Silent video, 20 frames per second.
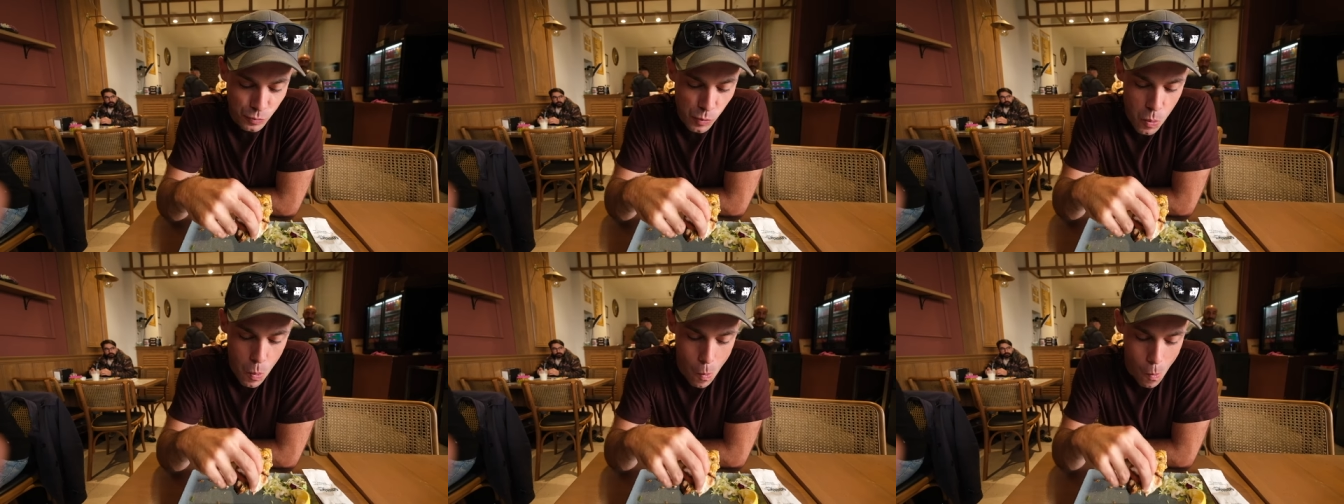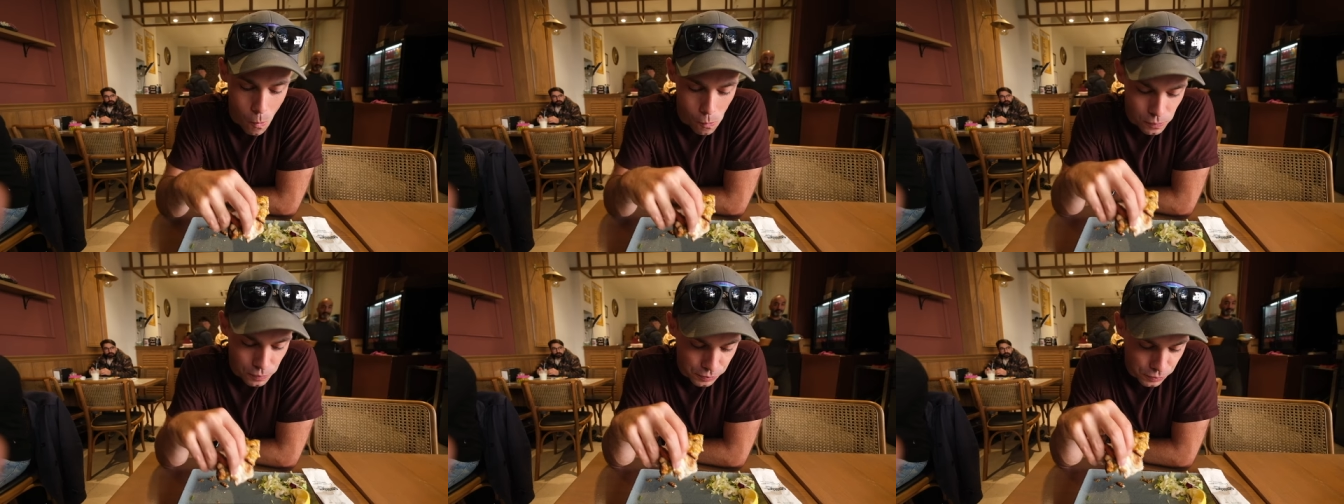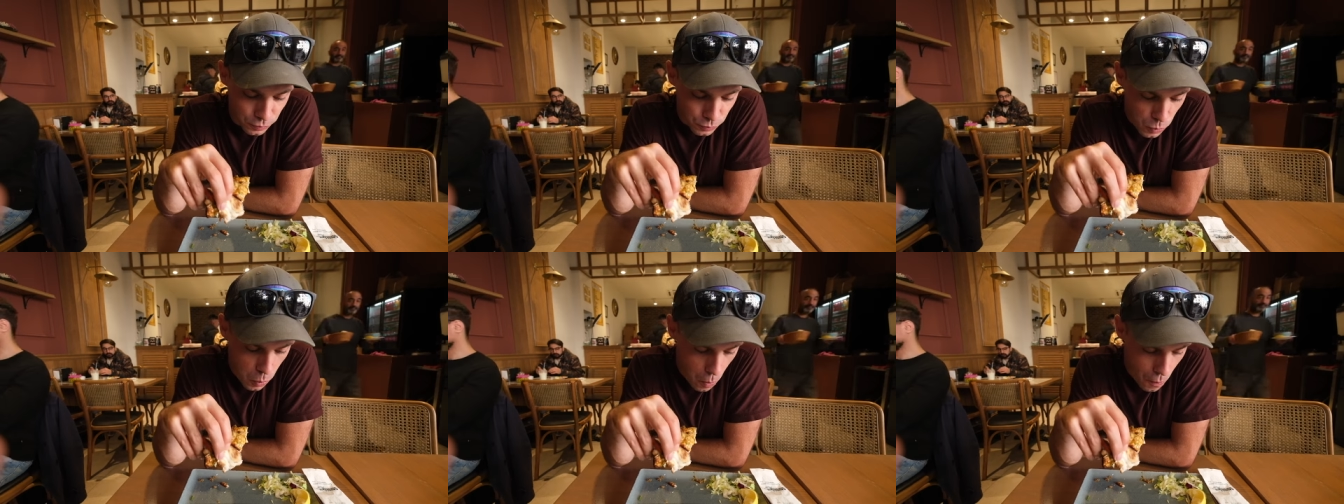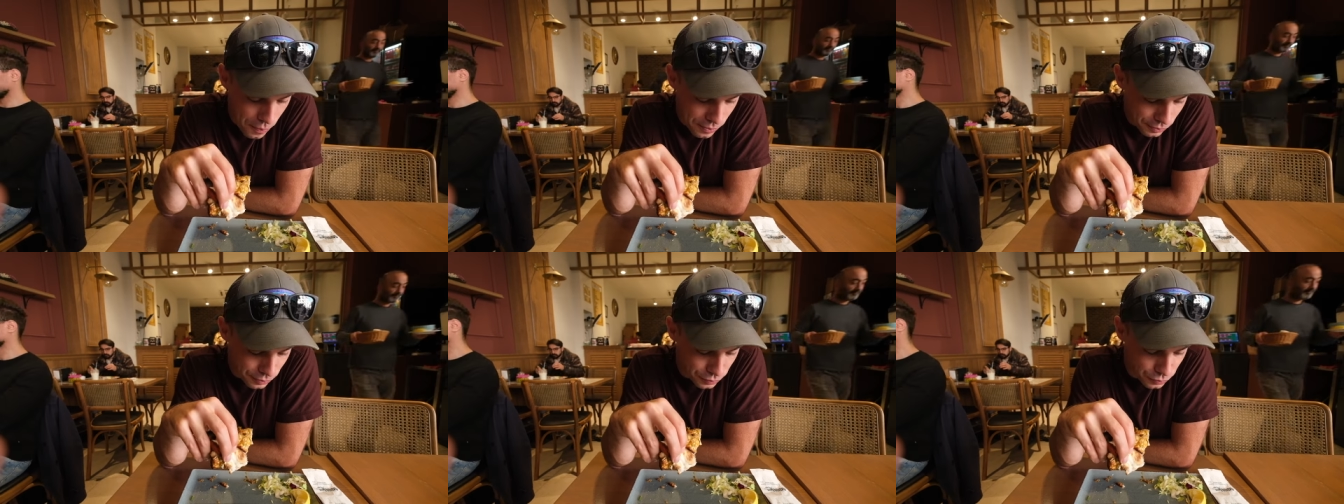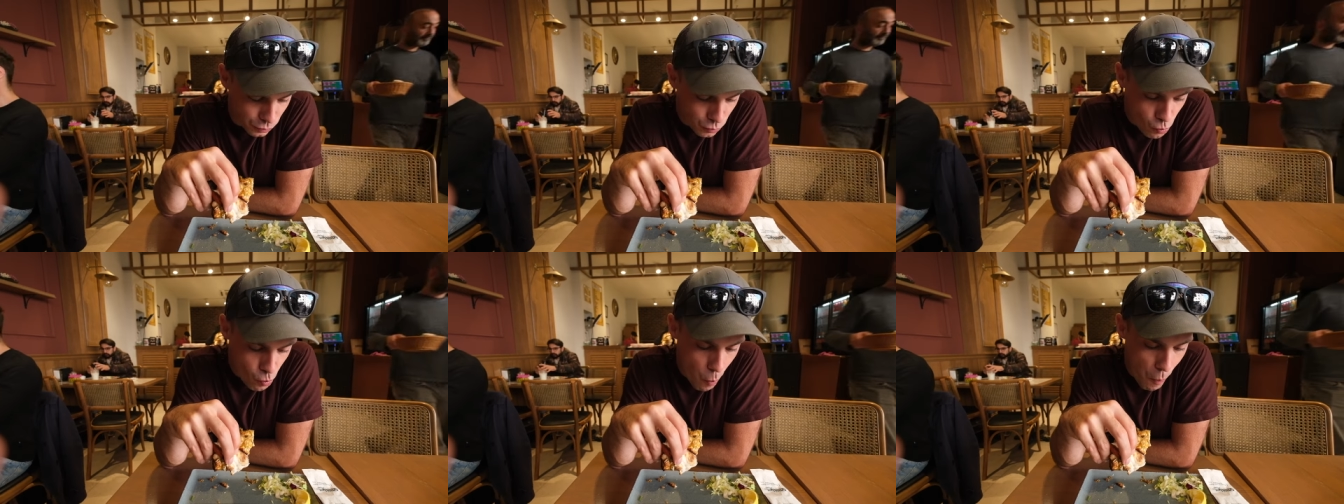I had my
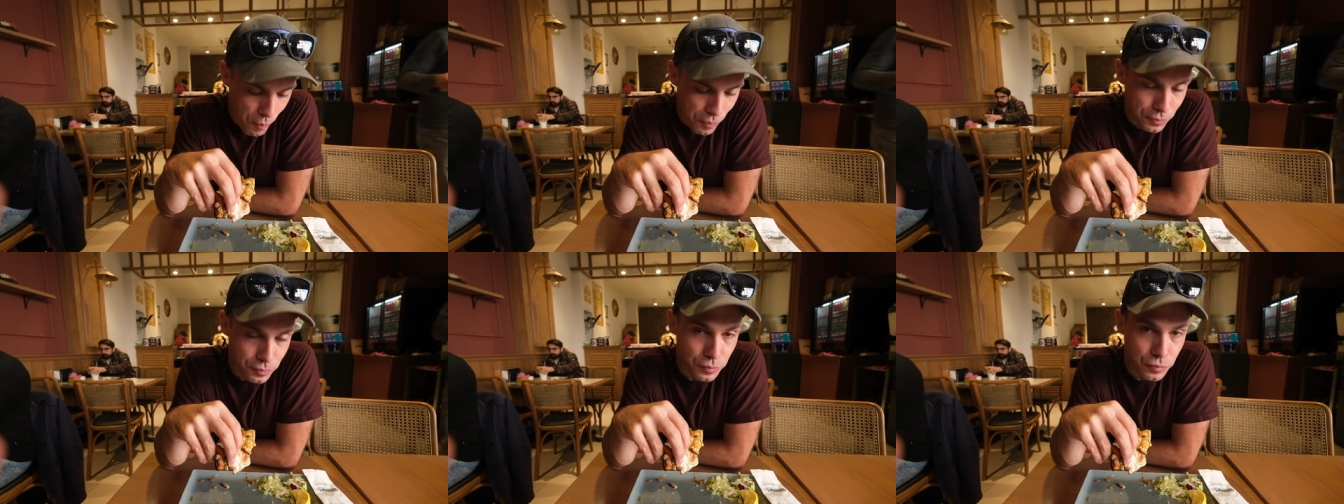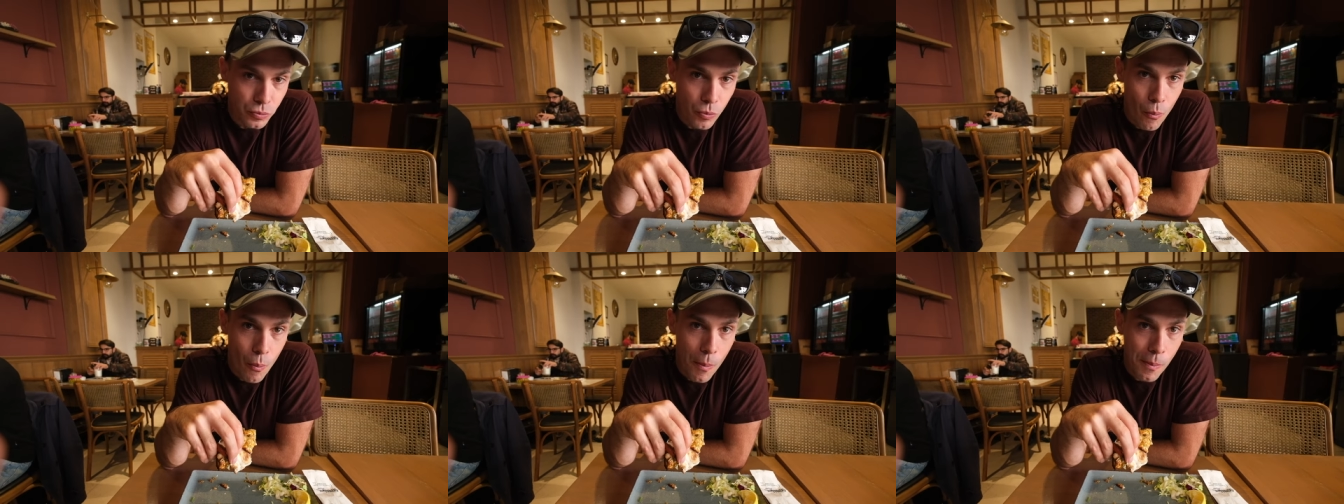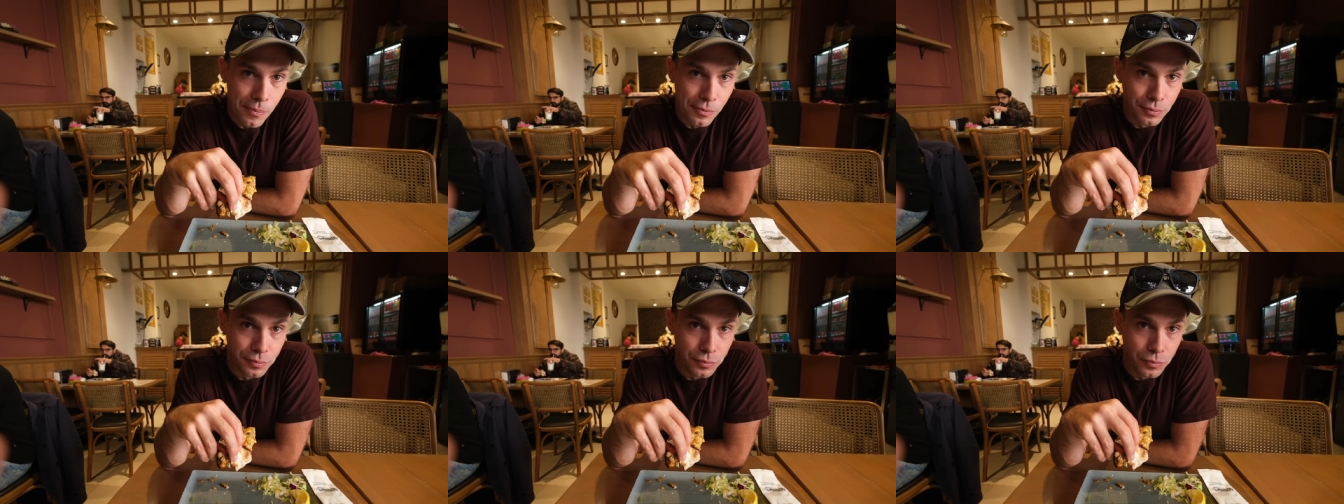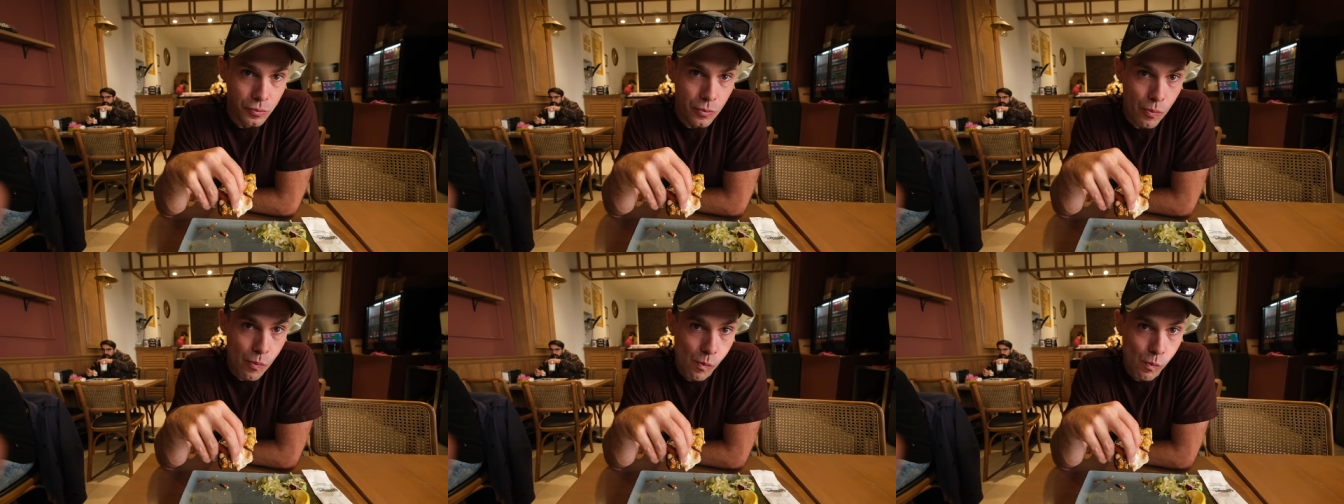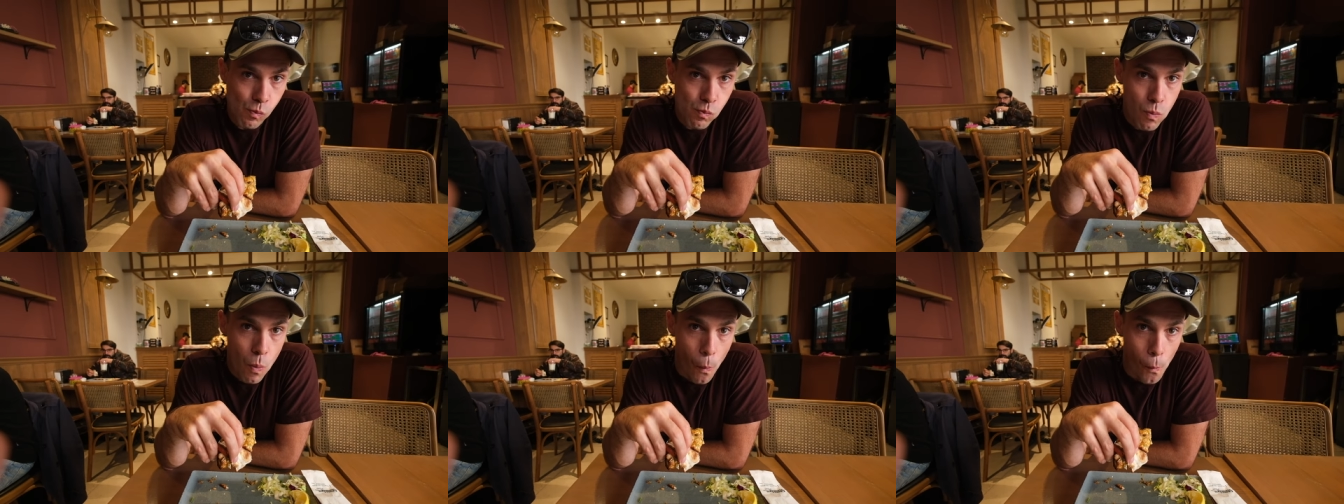whole Turkish coffee
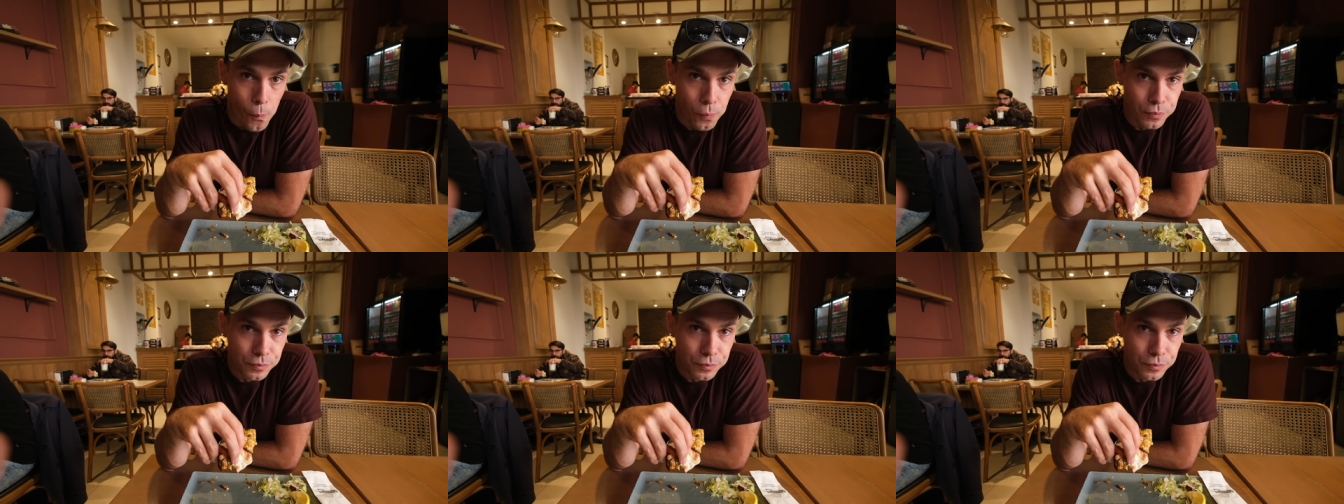and chai.